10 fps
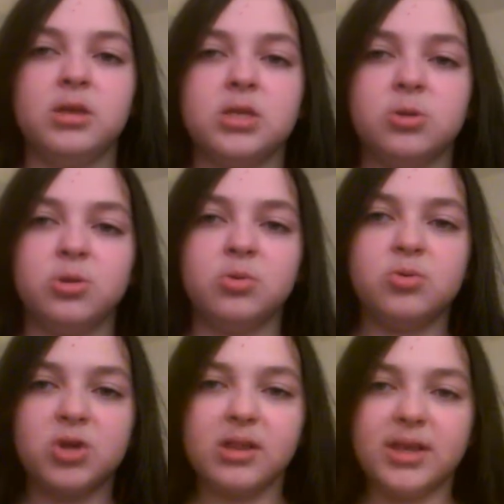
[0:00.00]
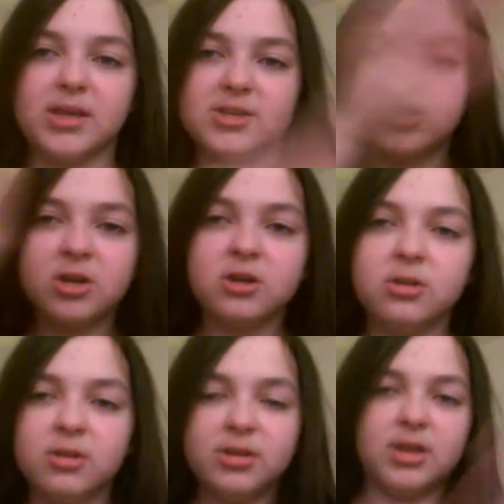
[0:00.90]
So you draw like a
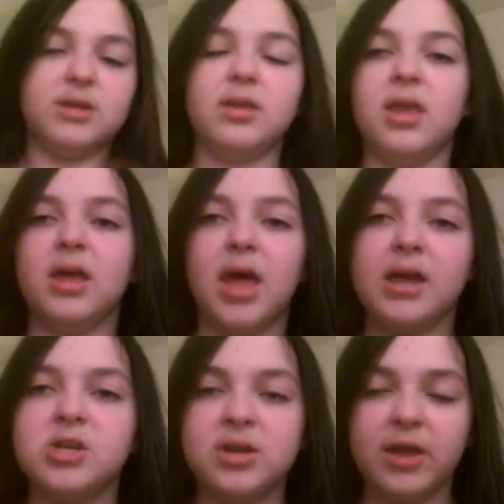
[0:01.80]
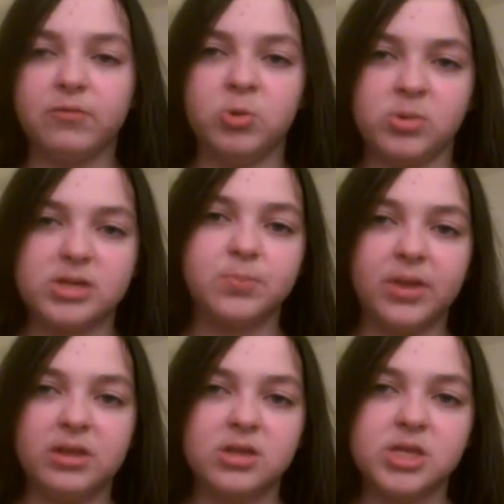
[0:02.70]
circle and then, yeah, I shouldn't have to
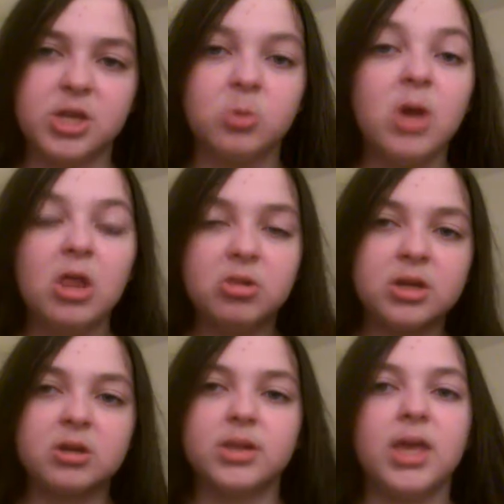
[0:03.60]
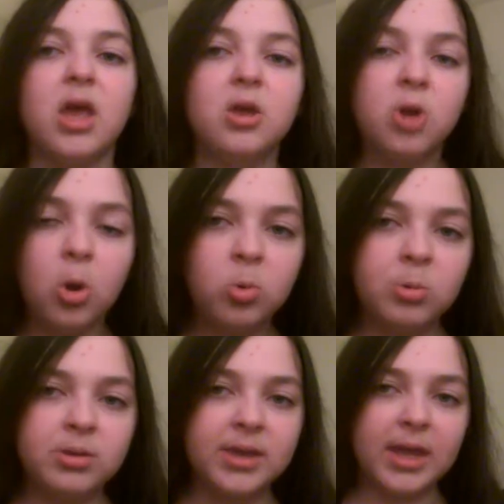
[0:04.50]
explain this to you. Literally,
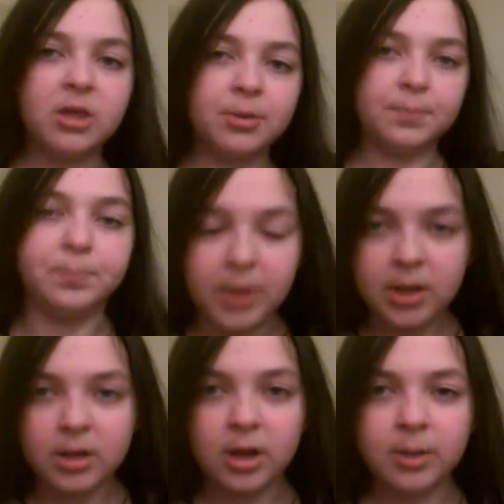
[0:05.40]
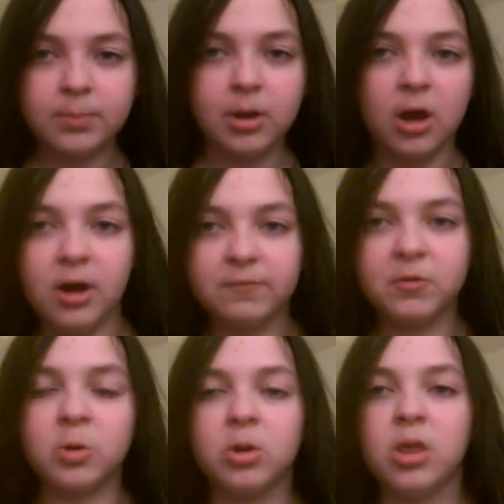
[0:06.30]
go get your butt up off
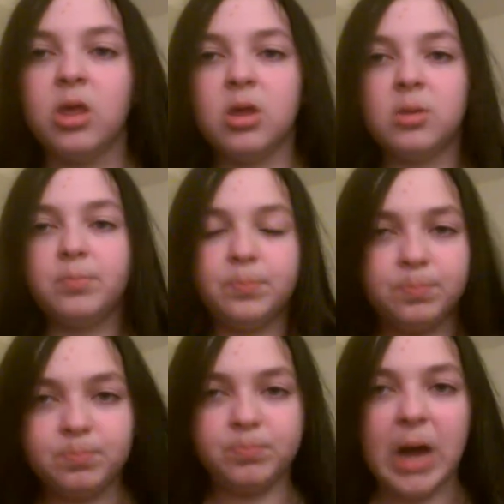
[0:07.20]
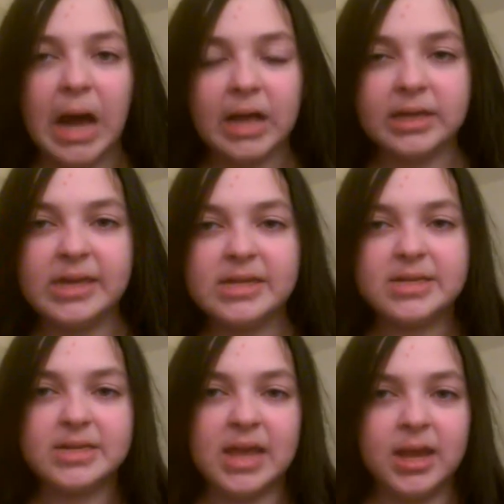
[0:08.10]
your
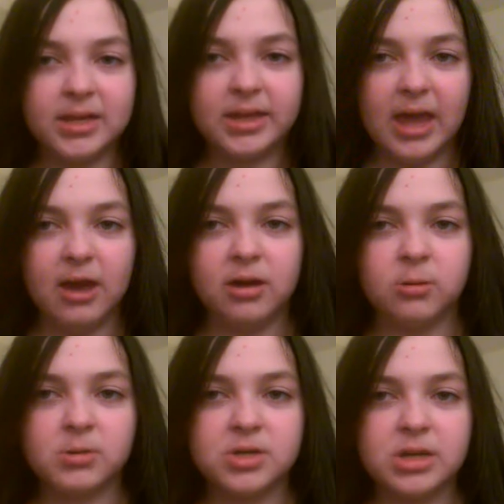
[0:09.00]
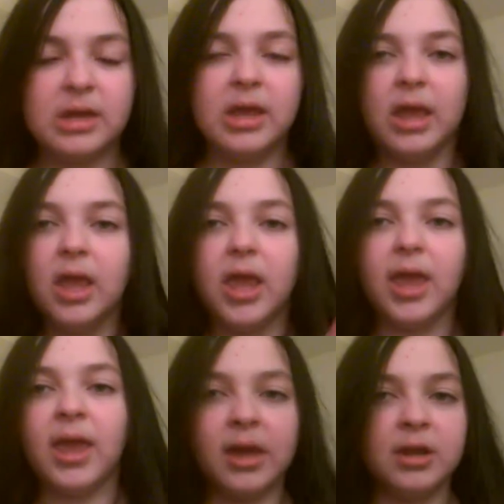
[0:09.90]
pocky-stained couch
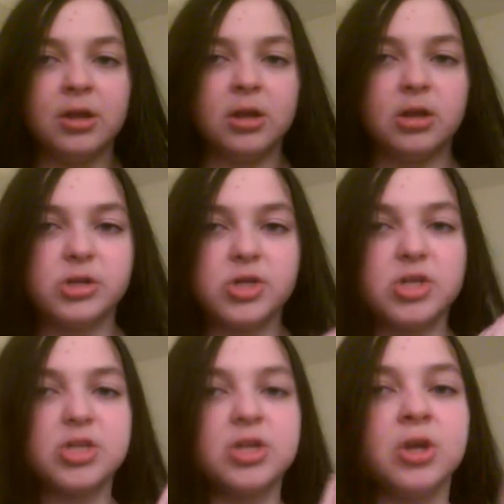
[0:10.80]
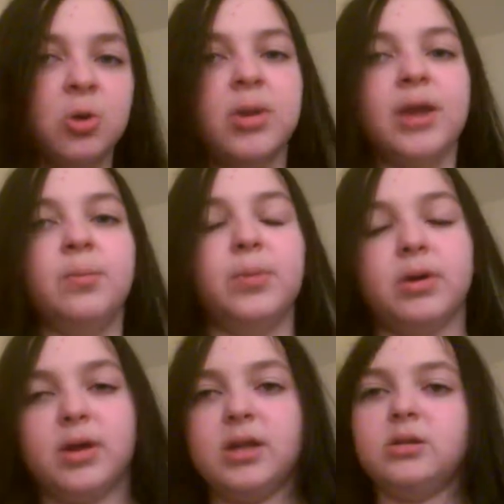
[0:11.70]
and just go get a
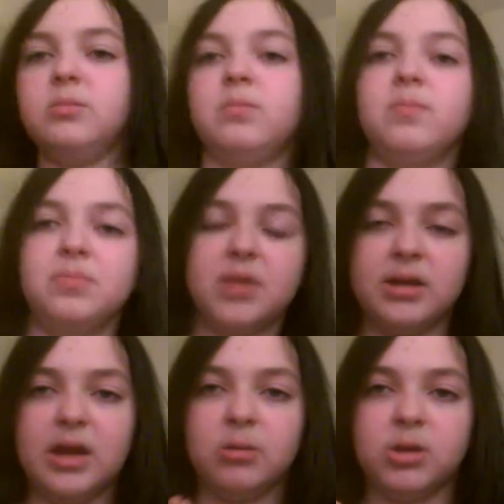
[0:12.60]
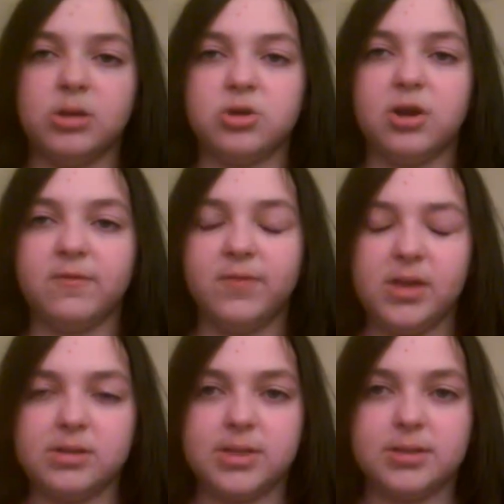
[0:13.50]
book on how to draw
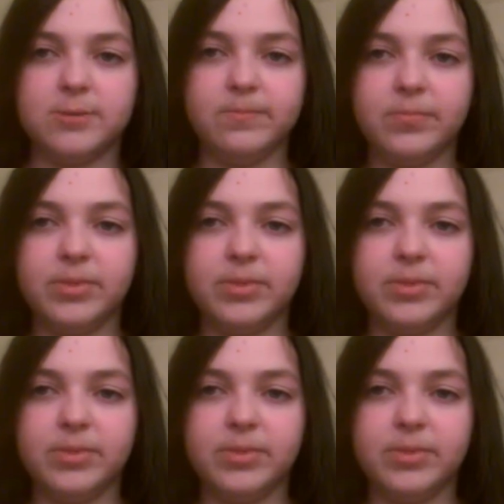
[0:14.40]
faces.